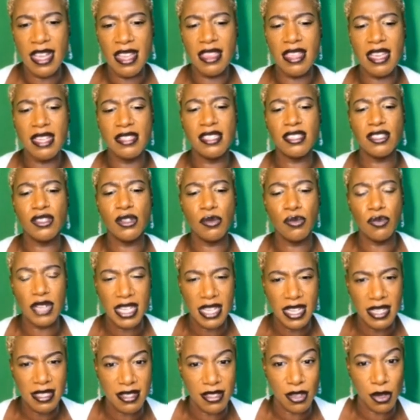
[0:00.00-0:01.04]
This is the
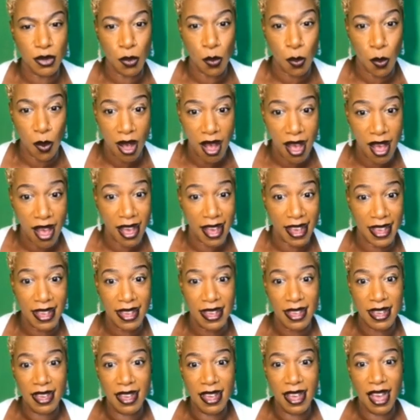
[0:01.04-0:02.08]
reason
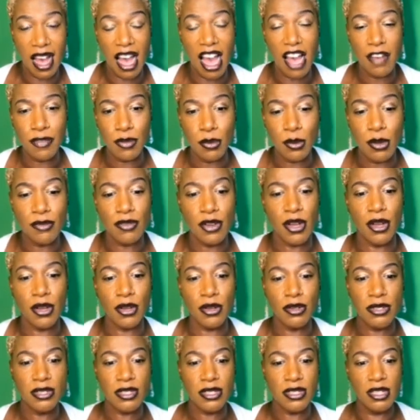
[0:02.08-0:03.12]
why Afua
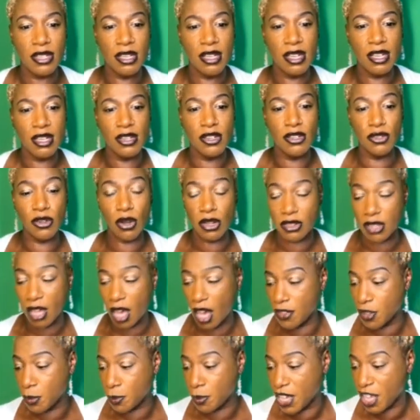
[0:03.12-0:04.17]
Rose, not the
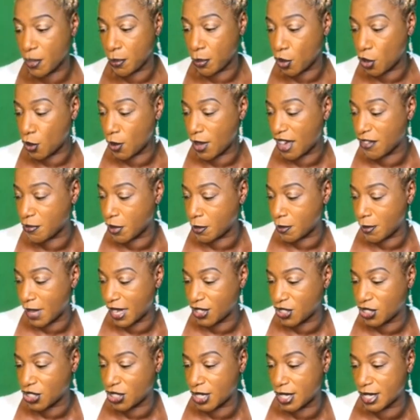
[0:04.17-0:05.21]
other people who have been
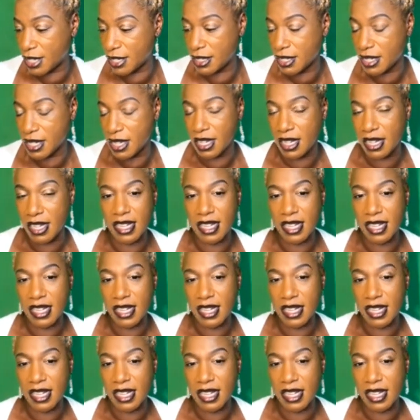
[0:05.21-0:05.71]
mentioned,